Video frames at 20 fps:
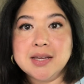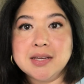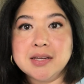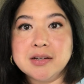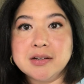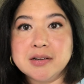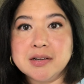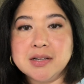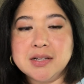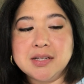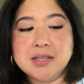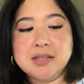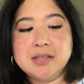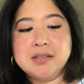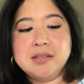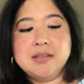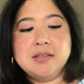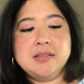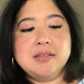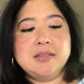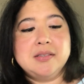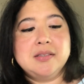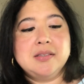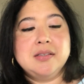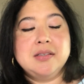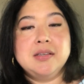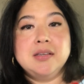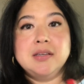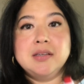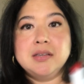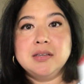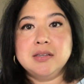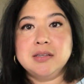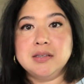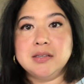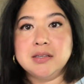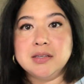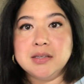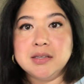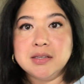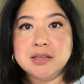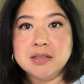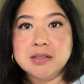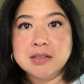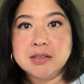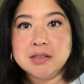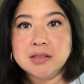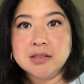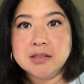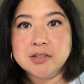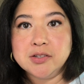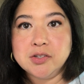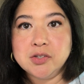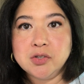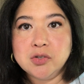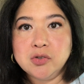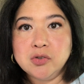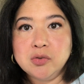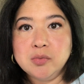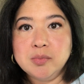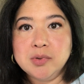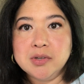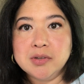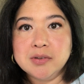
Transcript: here it is in the tube.